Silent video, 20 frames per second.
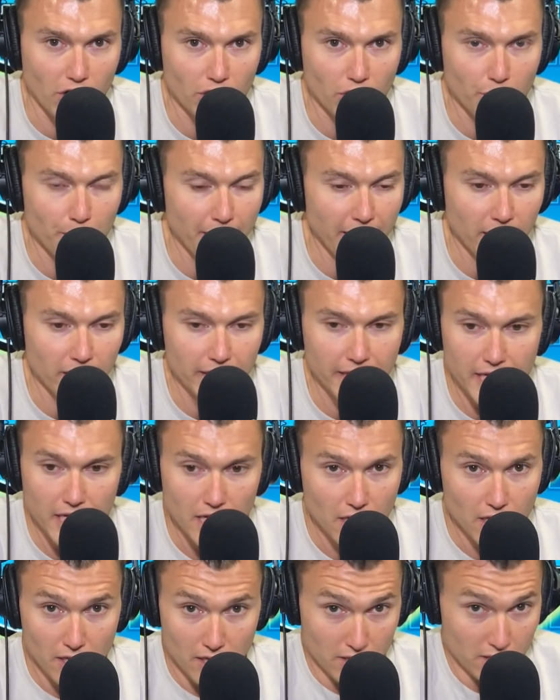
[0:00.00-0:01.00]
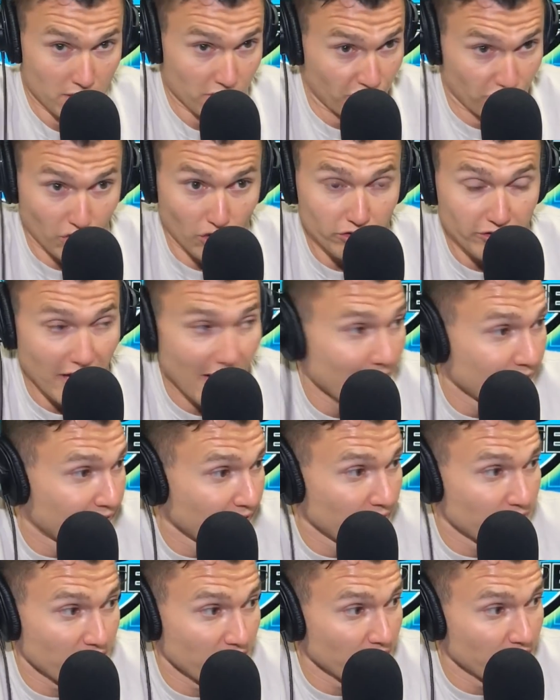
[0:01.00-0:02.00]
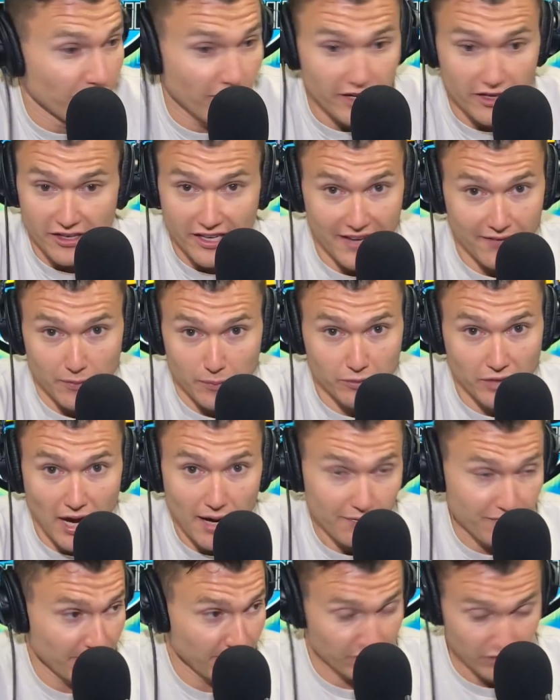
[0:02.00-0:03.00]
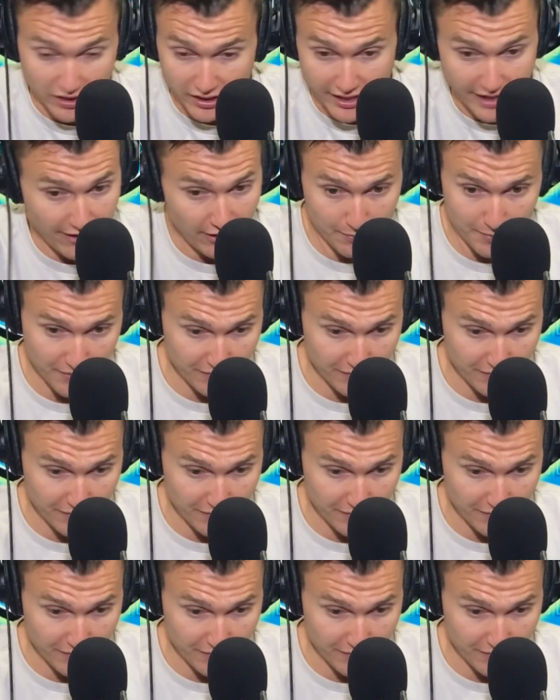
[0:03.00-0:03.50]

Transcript: O'Malley, still top 15 fighter. Give him top 15 caliber